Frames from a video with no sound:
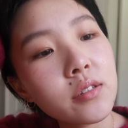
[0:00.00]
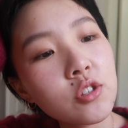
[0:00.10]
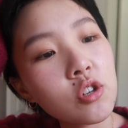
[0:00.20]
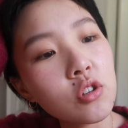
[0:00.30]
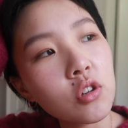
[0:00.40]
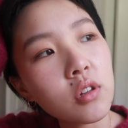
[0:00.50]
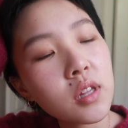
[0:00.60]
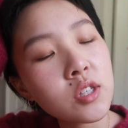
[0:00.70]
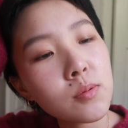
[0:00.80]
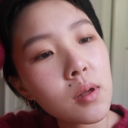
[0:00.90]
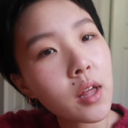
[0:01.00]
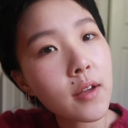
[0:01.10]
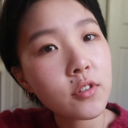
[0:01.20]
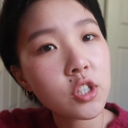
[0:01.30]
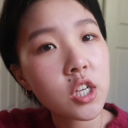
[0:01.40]
and so a lot of things in my
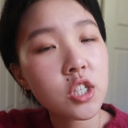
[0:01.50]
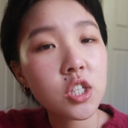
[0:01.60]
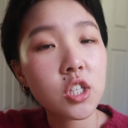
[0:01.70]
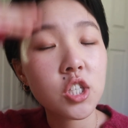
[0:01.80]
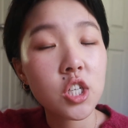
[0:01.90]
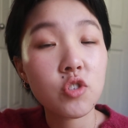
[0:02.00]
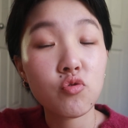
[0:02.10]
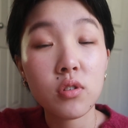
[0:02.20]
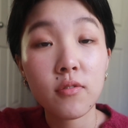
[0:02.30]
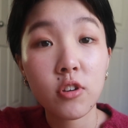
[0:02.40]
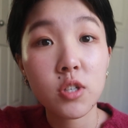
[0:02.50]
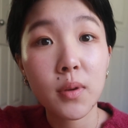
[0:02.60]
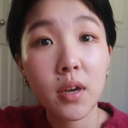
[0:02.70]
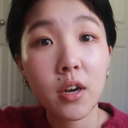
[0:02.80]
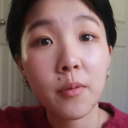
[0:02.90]
life are changing, and change really freaks
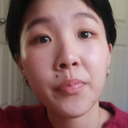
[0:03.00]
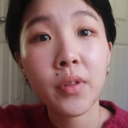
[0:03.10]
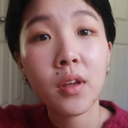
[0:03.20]
me out,